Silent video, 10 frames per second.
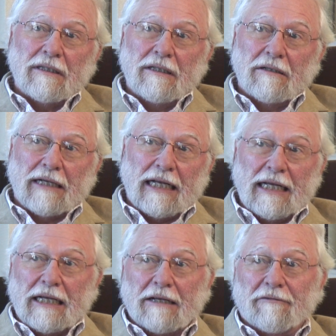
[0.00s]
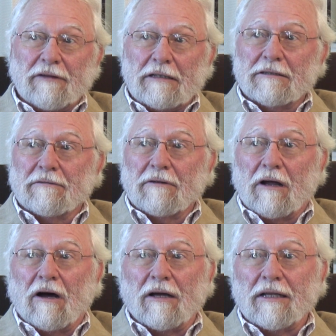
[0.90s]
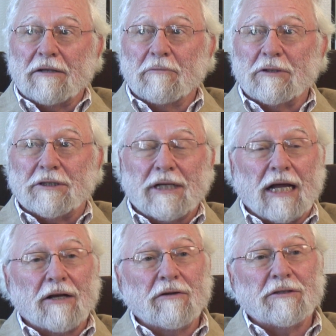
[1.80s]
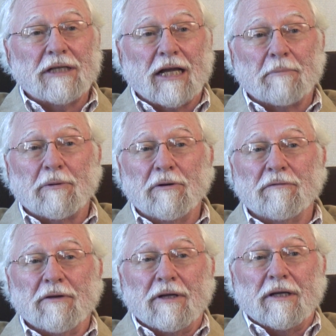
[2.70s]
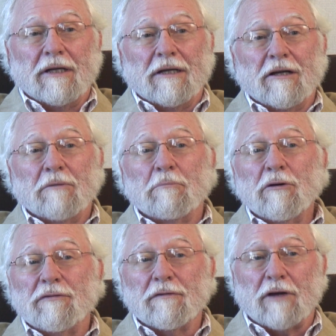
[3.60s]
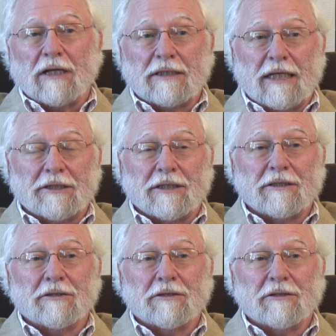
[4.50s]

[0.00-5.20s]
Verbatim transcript: you're getting into fields of law, and then what you got to do is you got to prove proof of causation.